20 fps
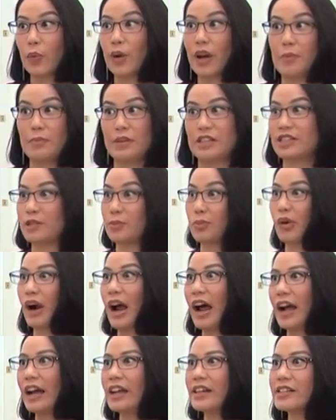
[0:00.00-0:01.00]
would I be
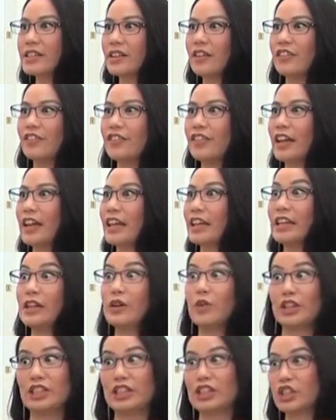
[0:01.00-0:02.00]
surprised of like
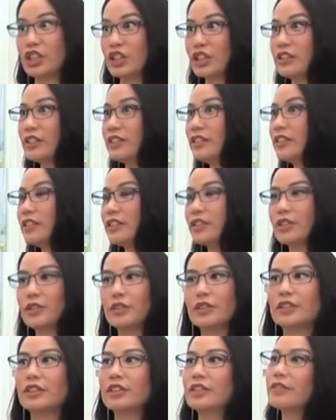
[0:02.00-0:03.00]
new
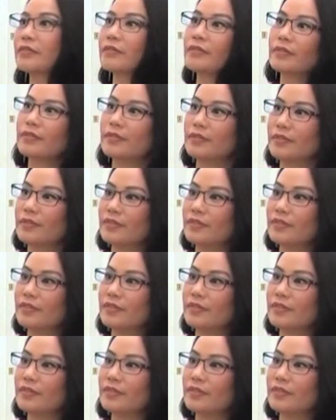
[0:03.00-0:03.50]
additionals or?